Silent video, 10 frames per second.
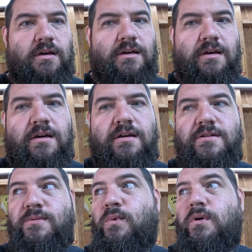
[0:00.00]
Hey
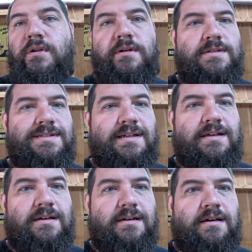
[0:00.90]
guys, what is
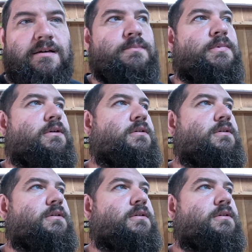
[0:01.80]
up?